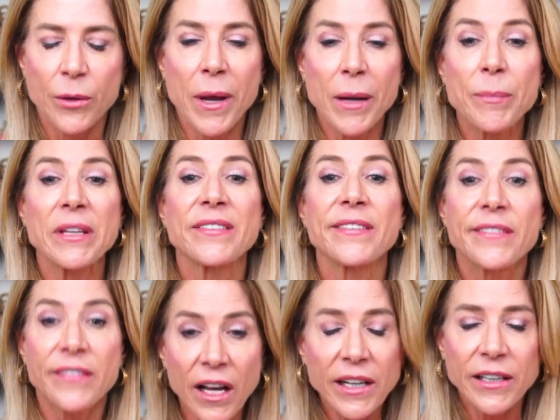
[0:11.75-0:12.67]
might be
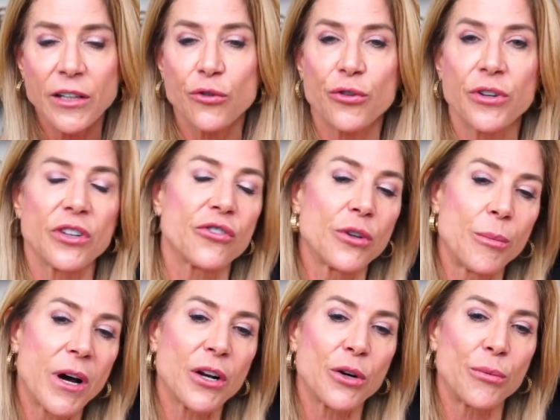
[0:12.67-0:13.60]
stuck in the traditional
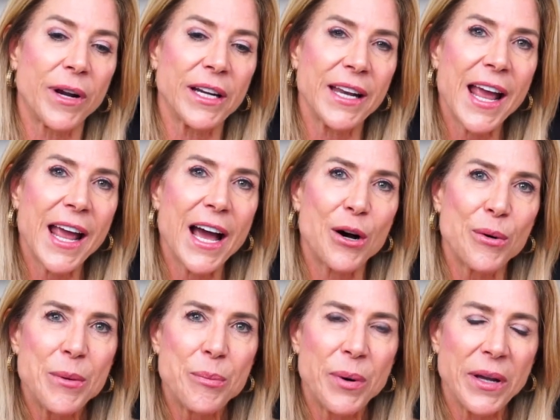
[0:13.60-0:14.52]
model right
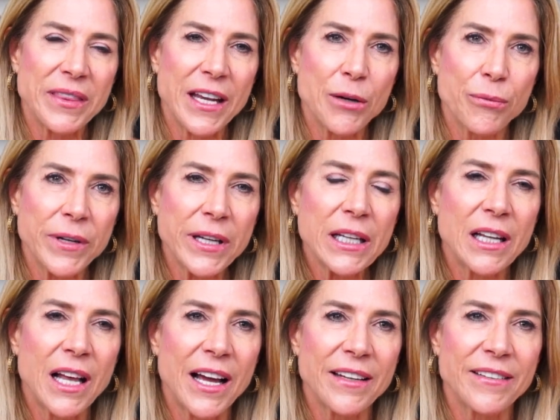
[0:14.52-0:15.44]
now, but they
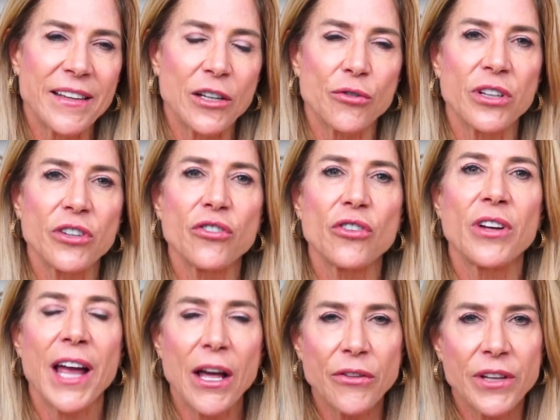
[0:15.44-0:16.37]
realize that traditional
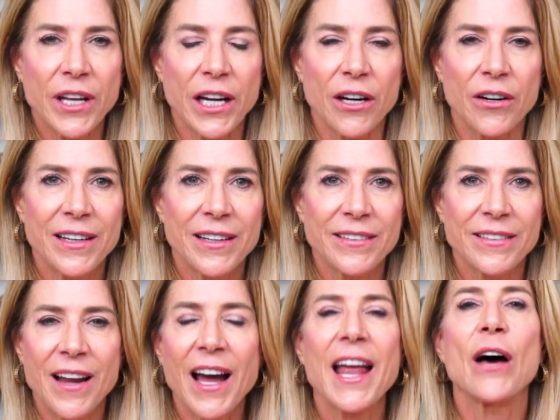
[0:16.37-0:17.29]
healthcare is
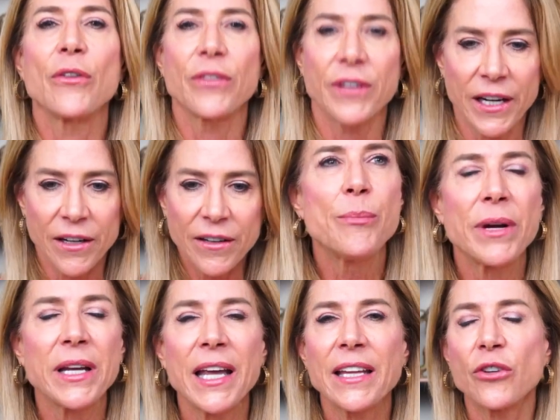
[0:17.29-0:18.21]
not healthcare,
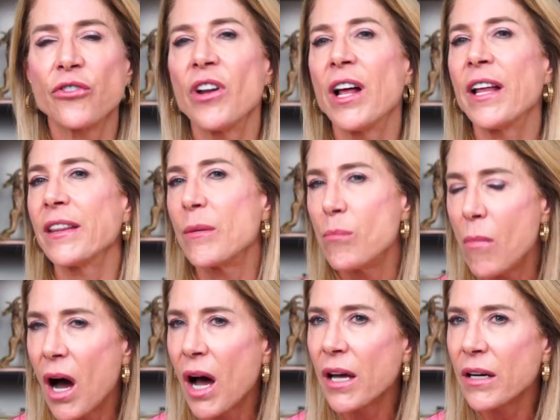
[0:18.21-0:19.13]
but yet there's not the
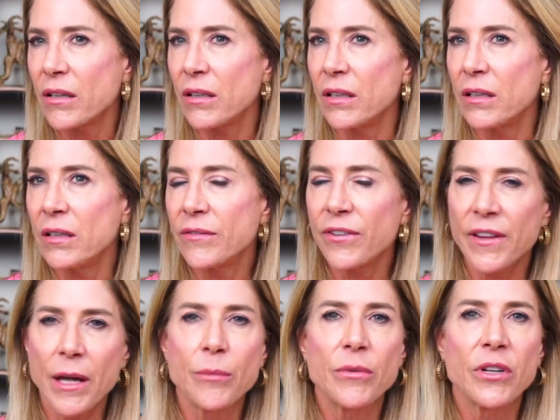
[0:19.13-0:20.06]
model for
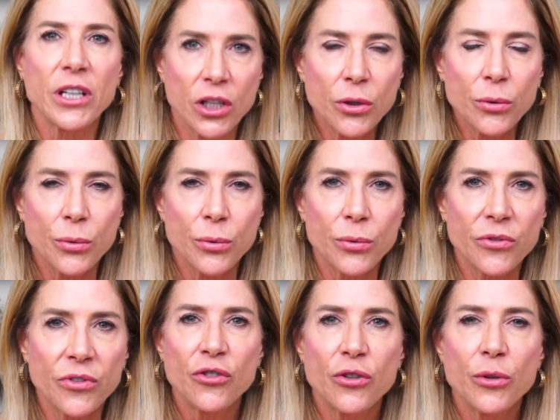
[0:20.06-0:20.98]
them to
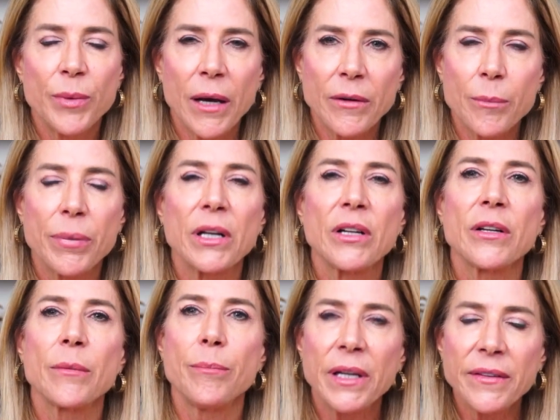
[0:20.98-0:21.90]
use to be able to
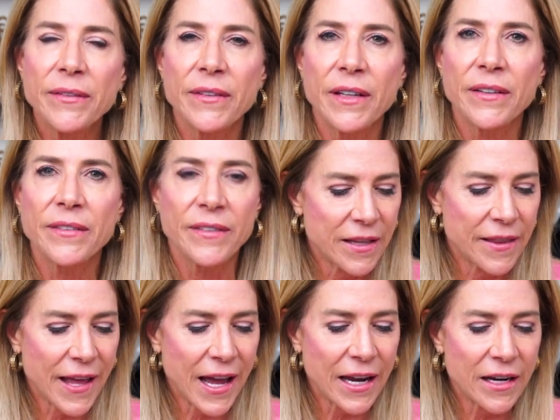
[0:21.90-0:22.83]
build a business
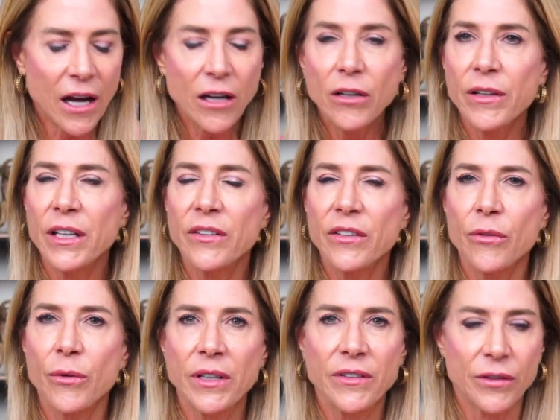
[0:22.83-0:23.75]
that not only is
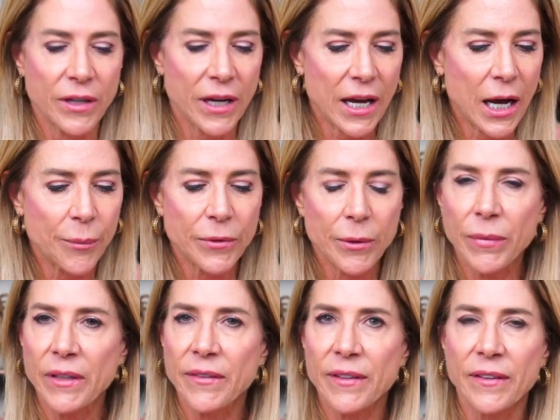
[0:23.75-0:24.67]
going to help them
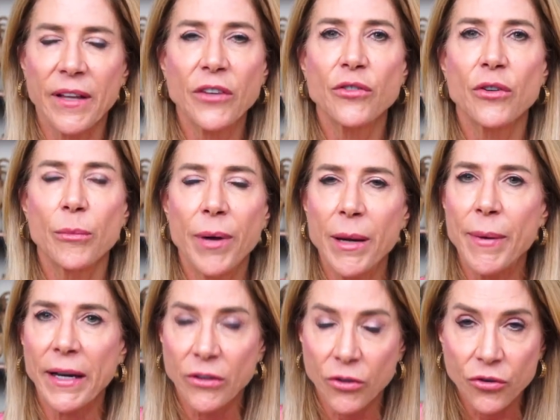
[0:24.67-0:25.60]
be successful and pay
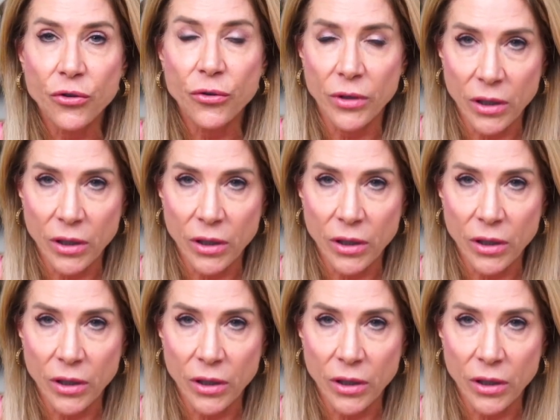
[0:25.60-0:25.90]
back their student